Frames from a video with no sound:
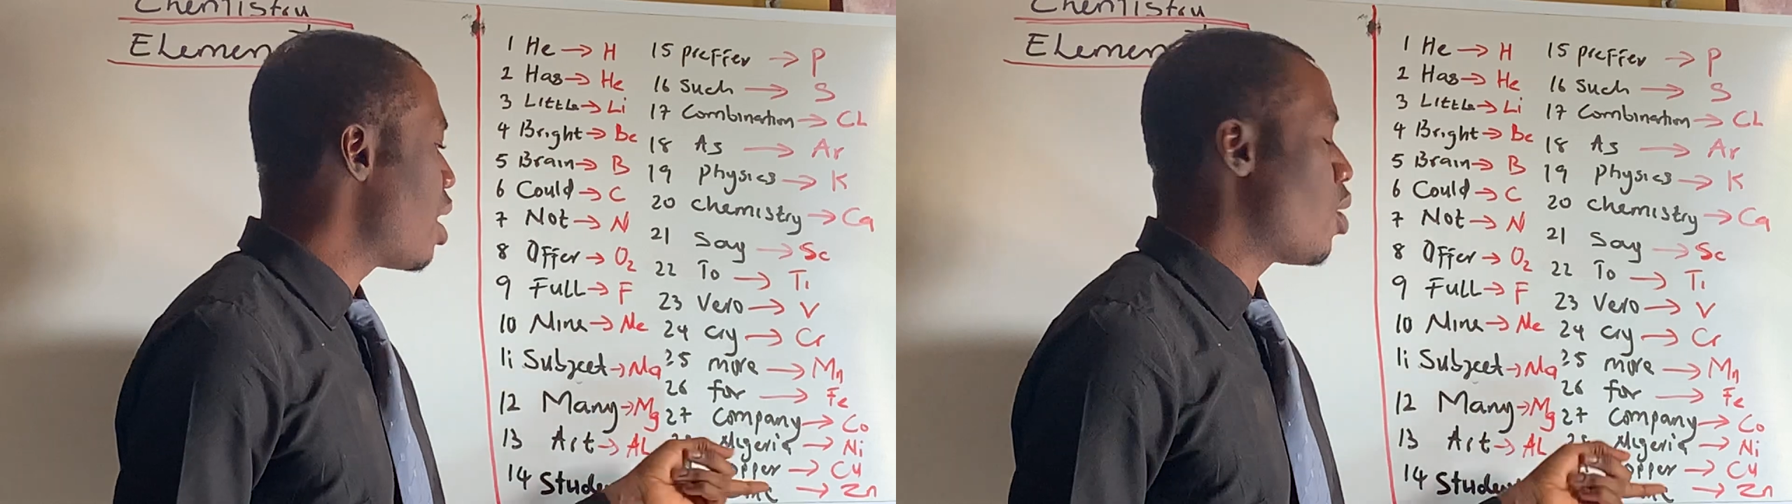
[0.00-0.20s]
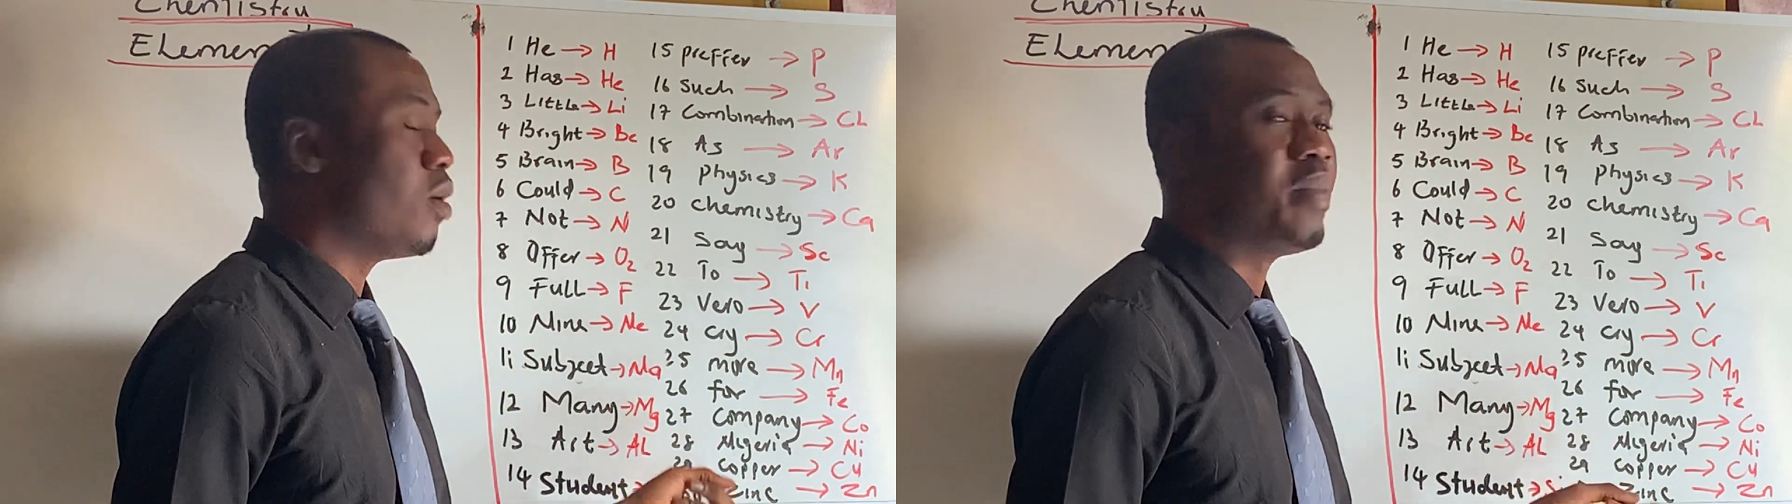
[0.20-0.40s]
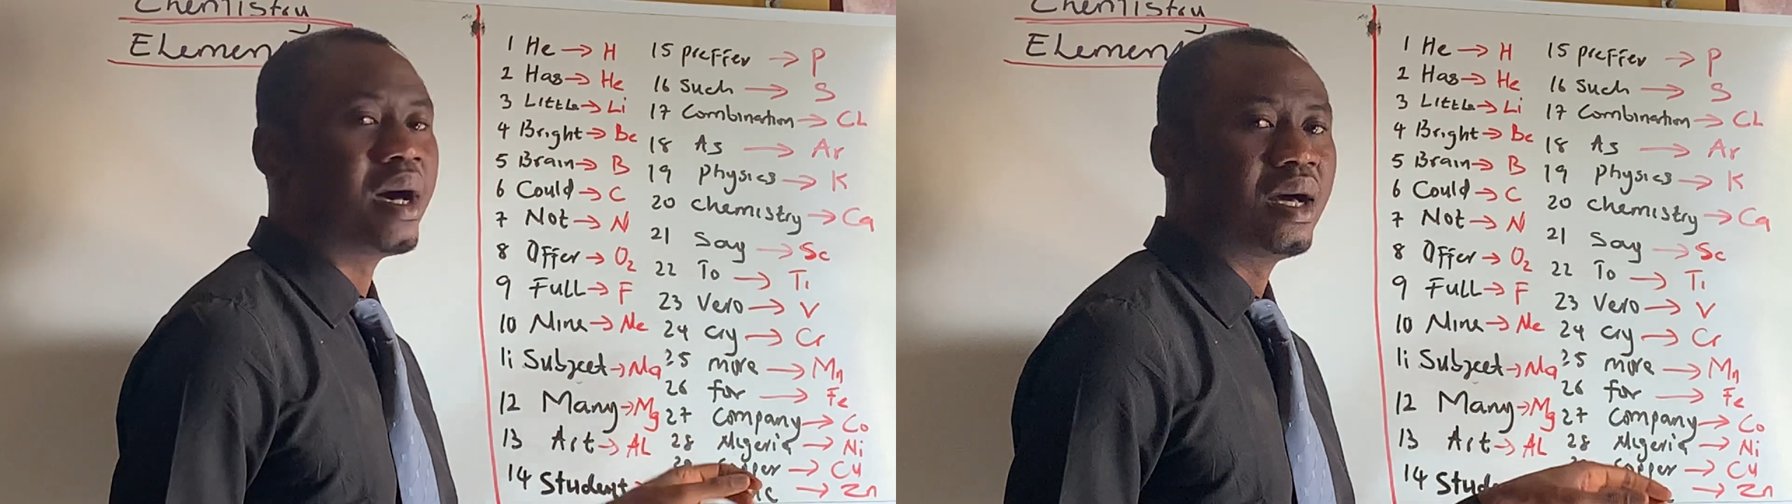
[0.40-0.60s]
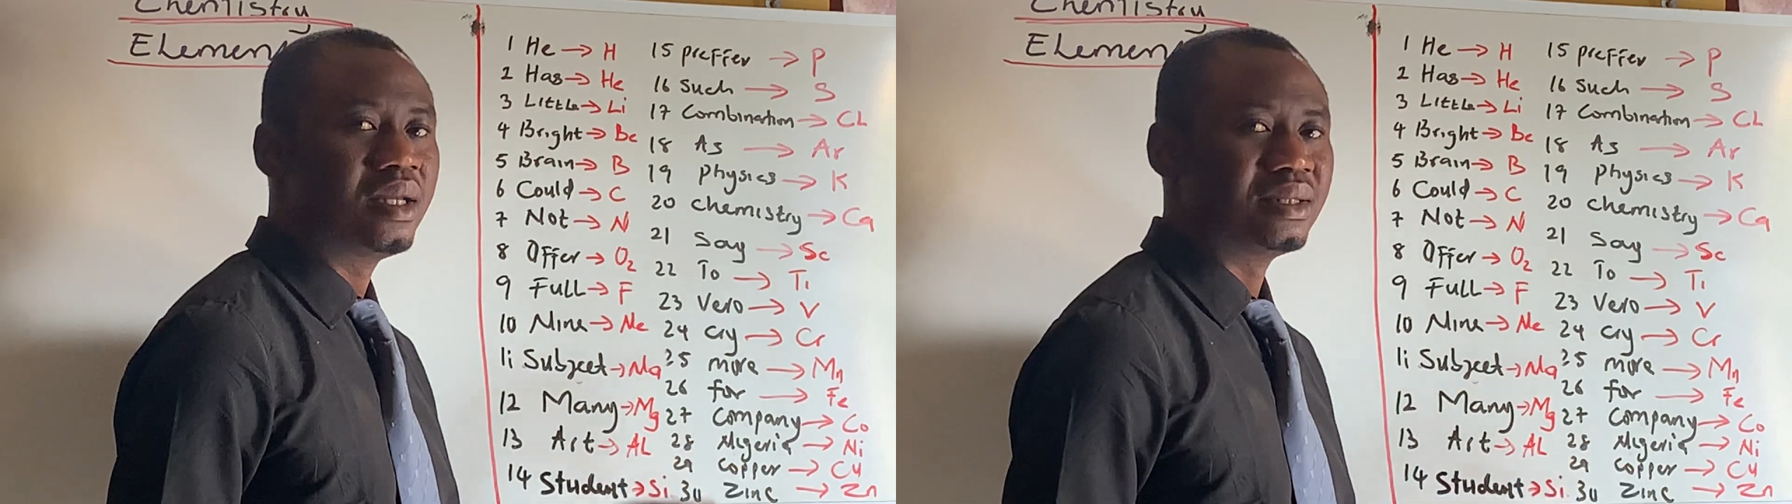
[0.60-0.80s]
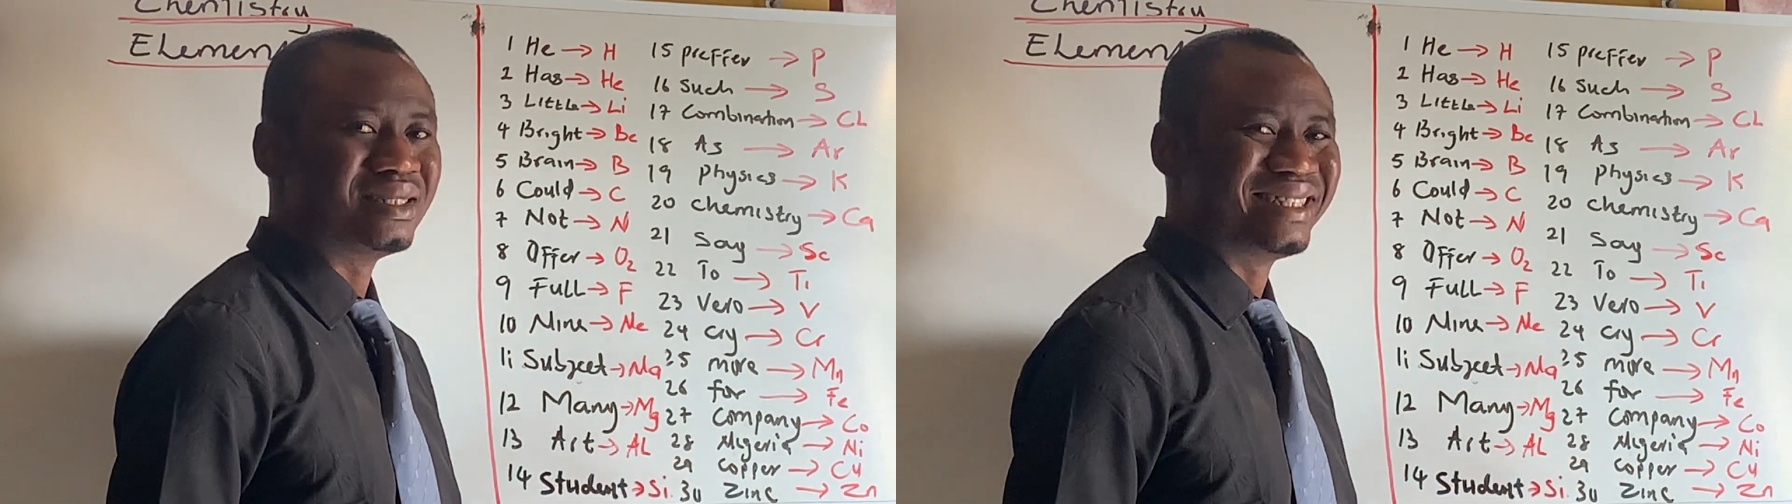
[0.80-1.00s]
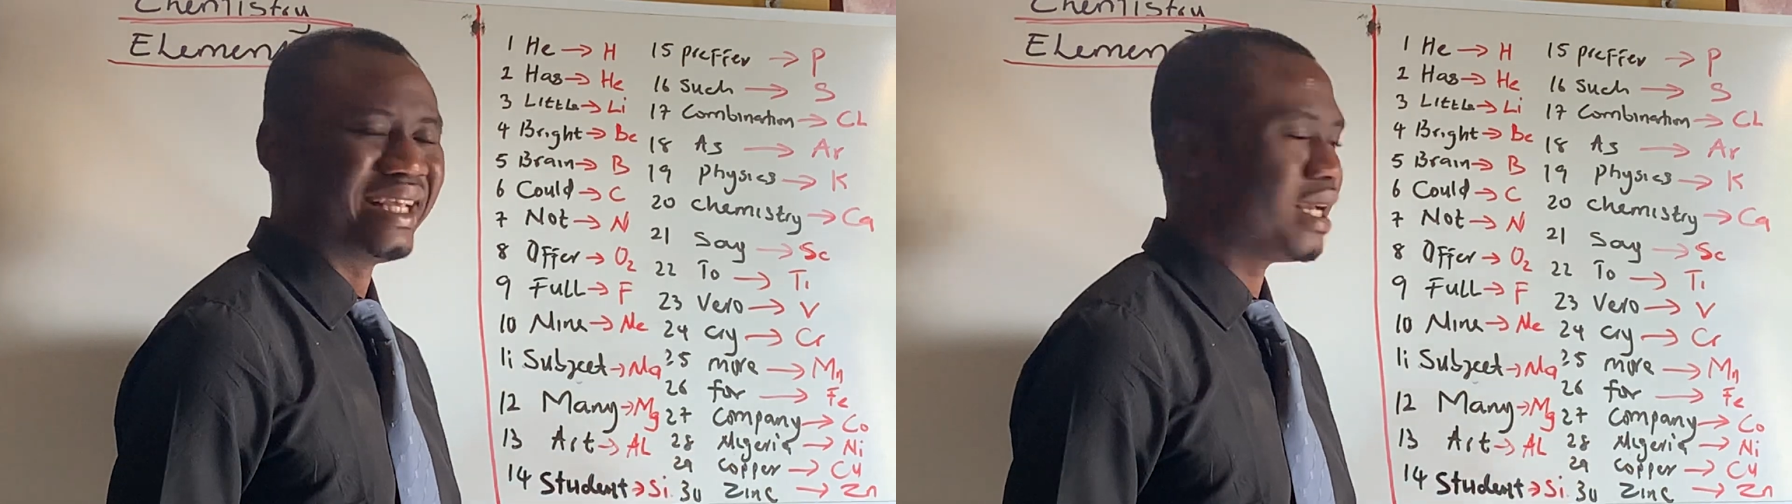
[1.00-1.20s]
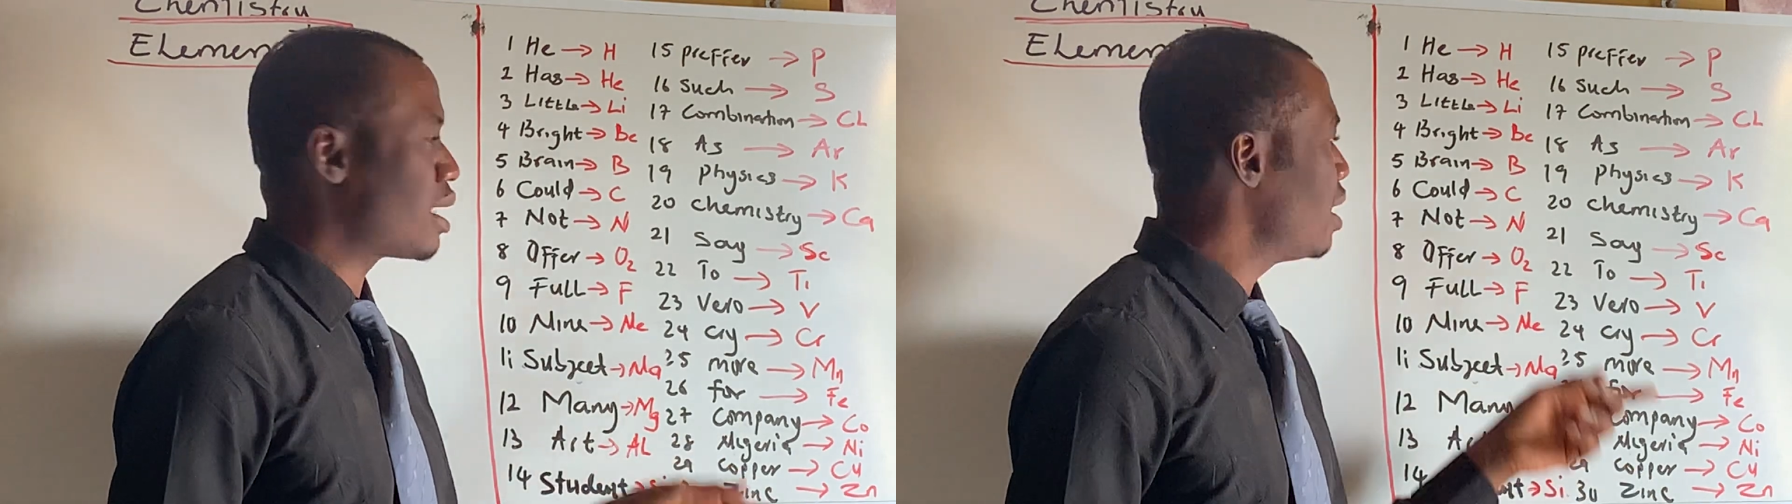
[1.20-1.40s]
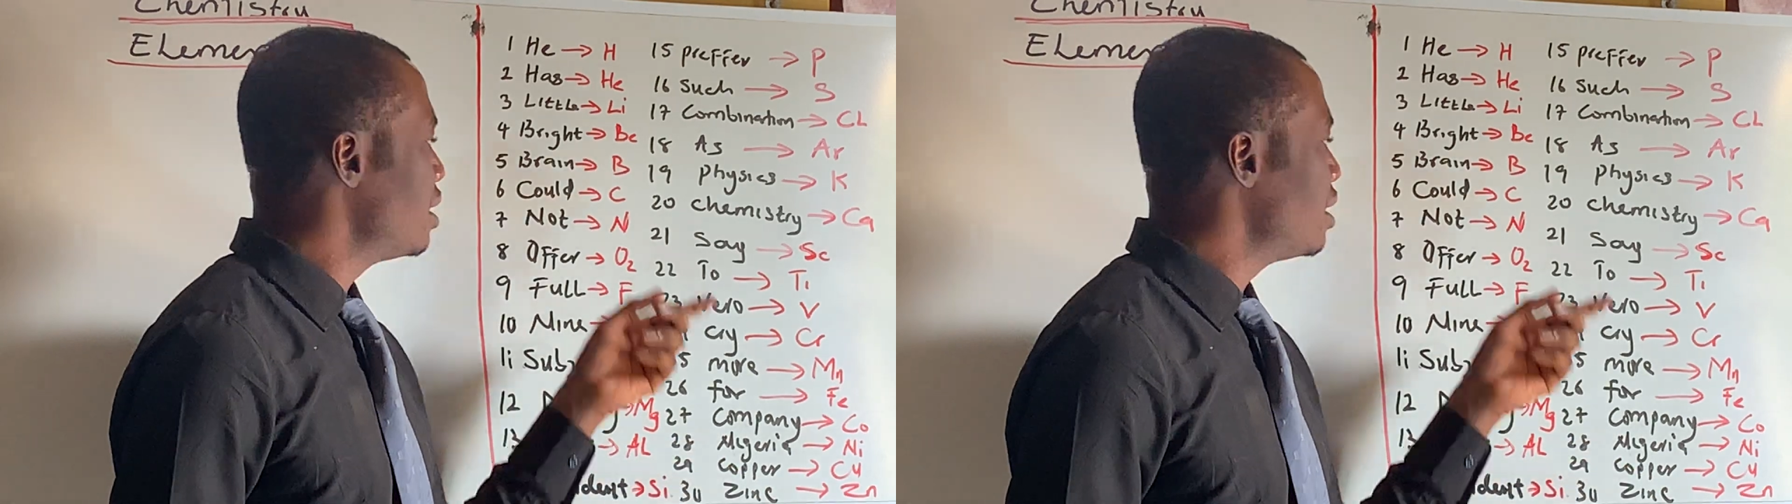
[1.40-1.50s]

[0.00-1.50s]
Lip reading: copper, zinc.